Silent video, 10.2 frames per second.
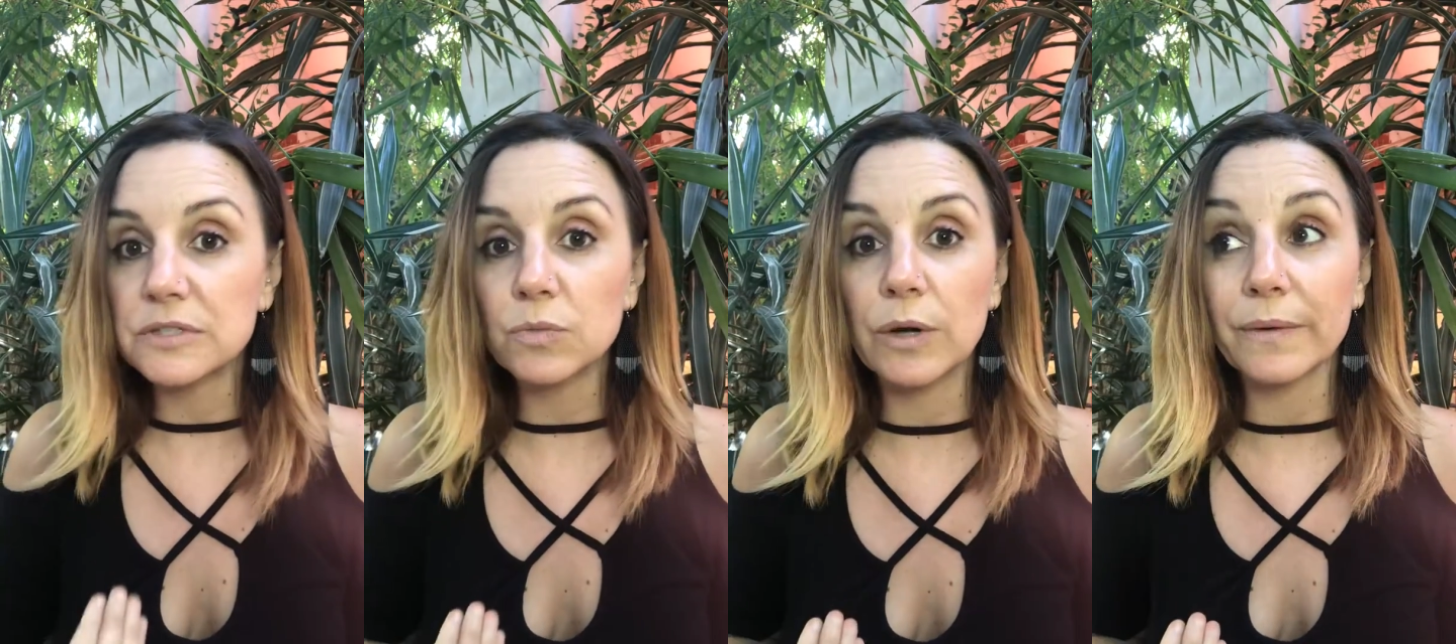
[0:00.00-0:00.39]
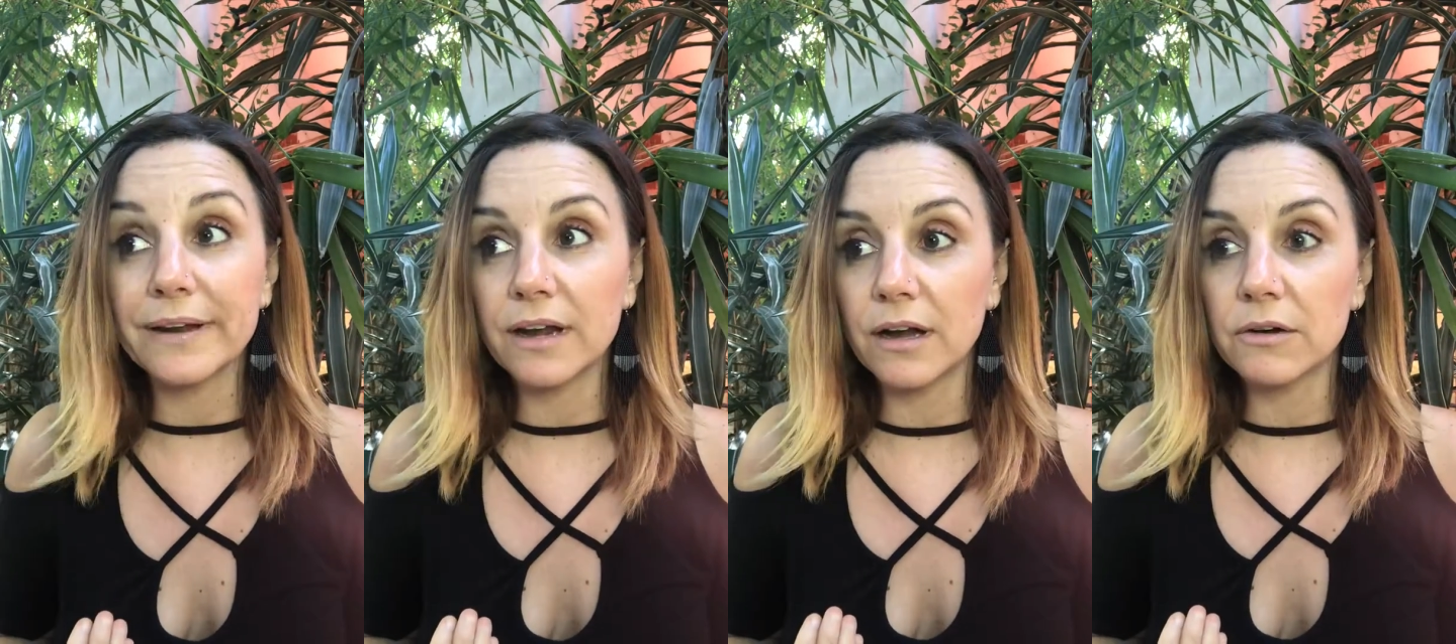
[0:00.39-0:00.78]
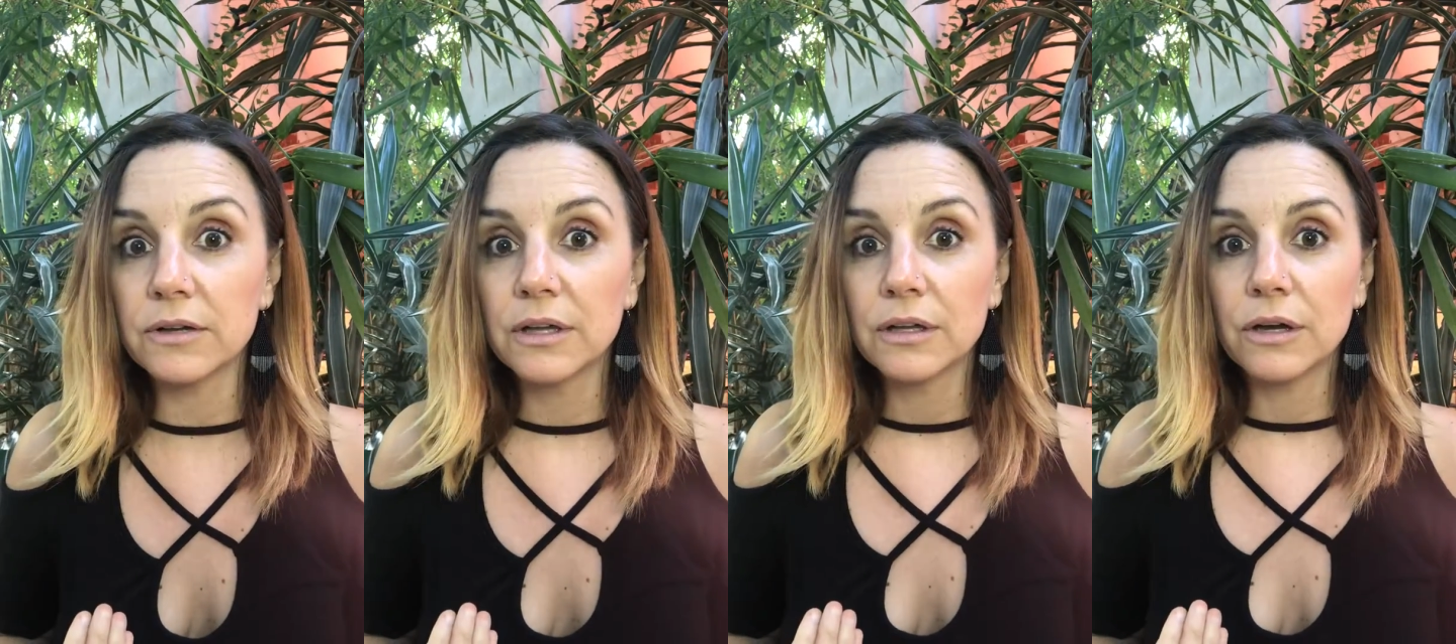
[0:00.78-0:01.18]
as well right now.
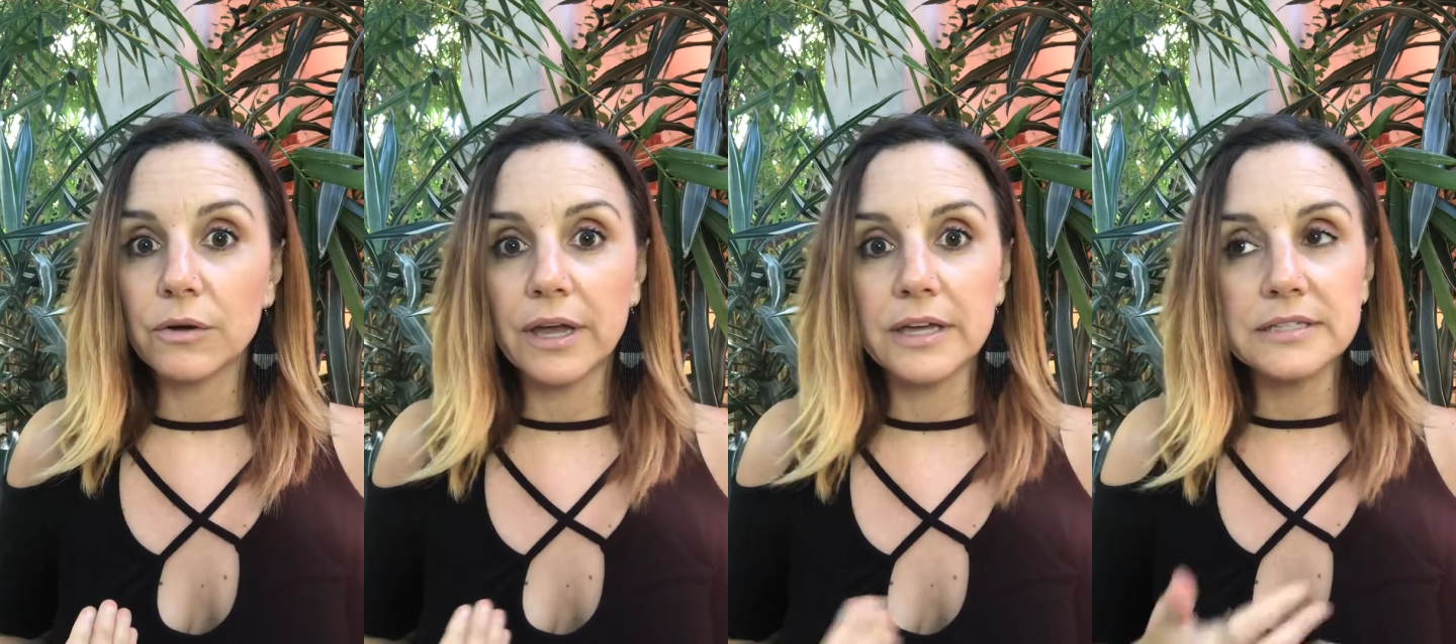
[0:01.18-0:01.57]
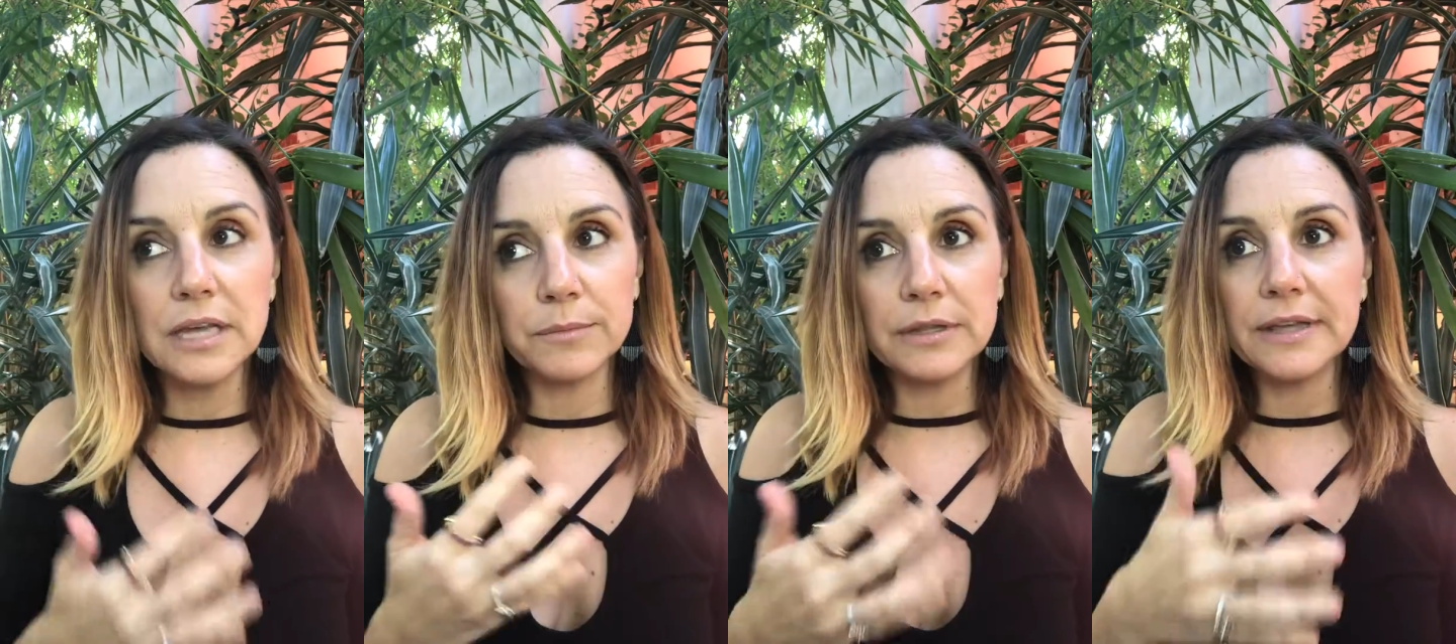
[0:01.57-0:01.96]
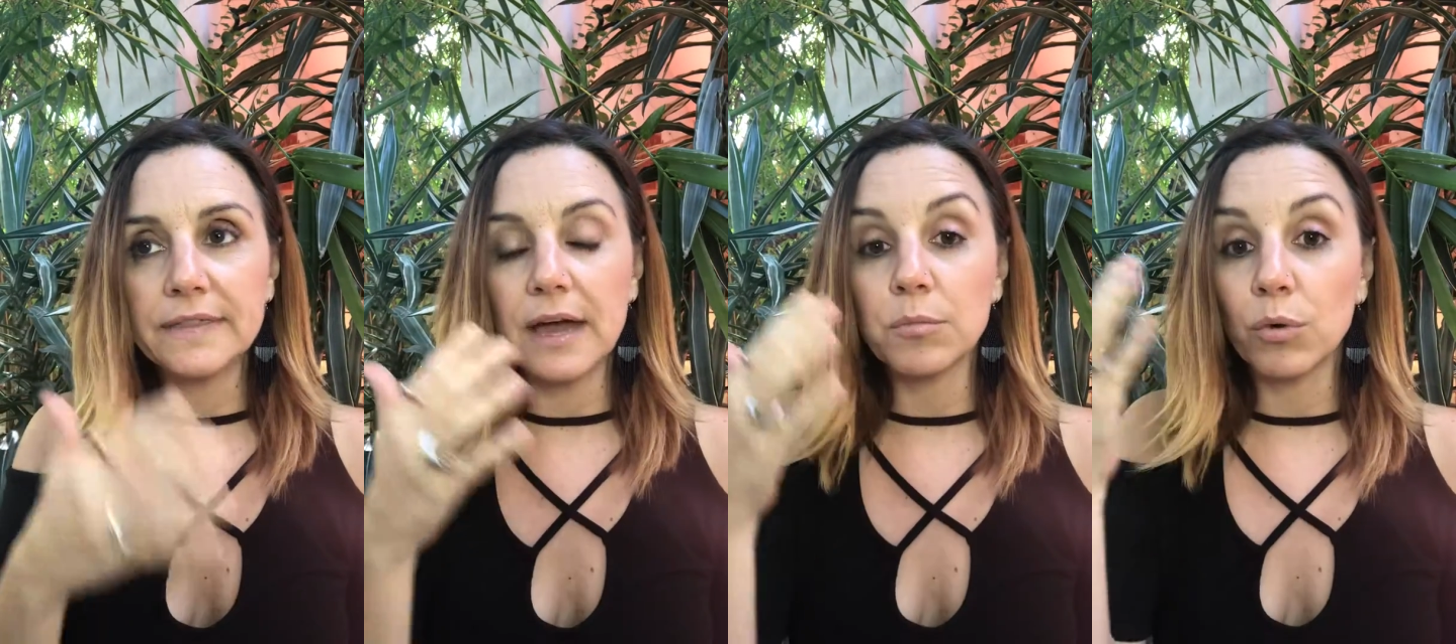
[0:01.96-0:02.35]
Okay, to emulate
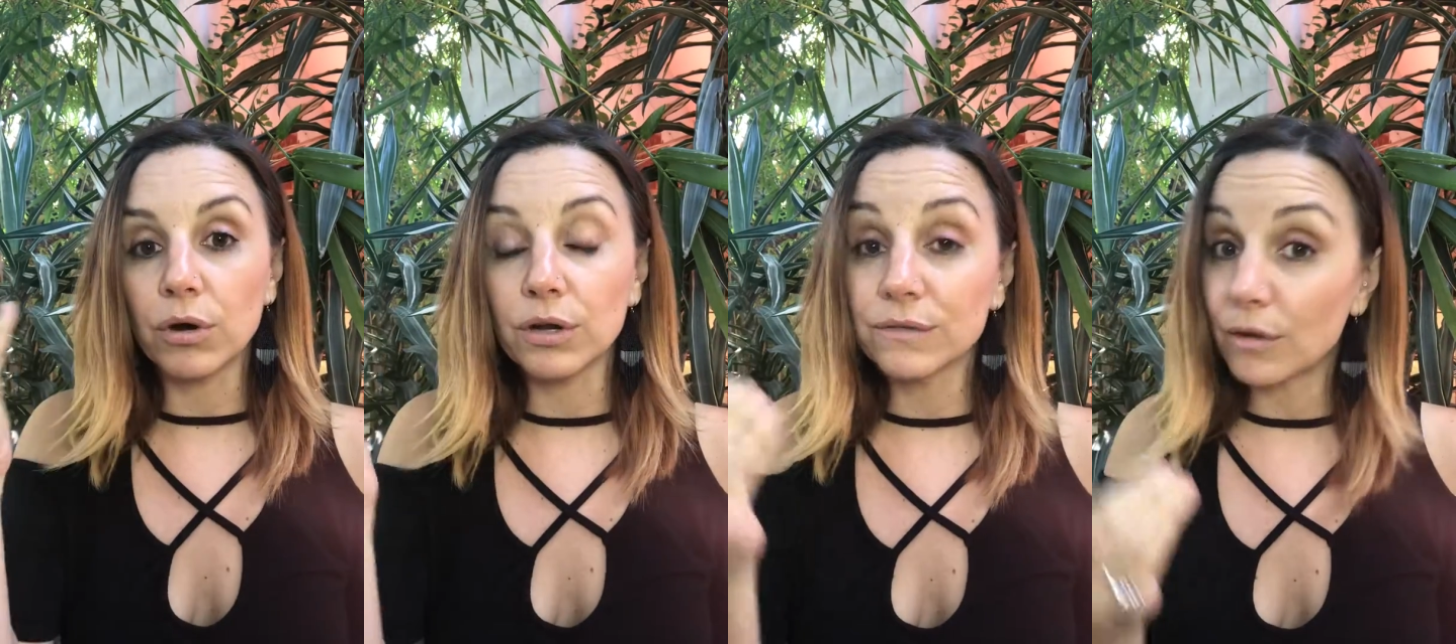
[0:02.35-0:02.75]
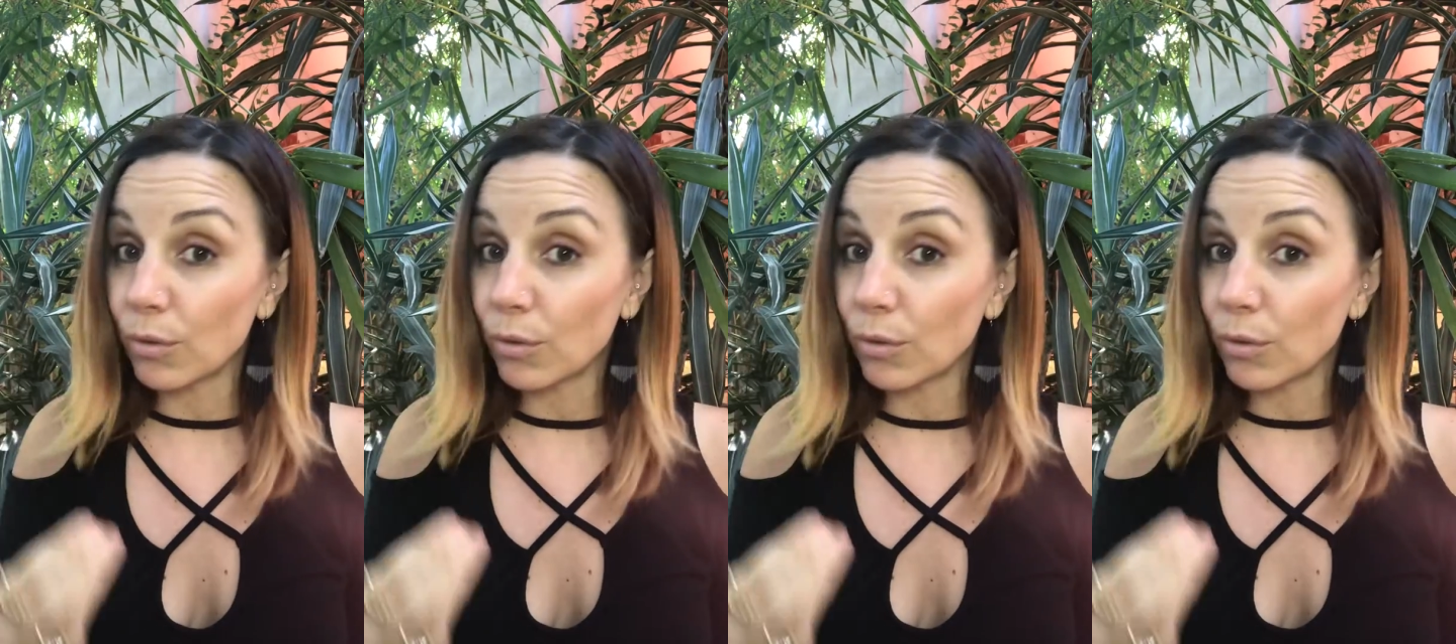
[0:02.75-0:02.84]
that more of the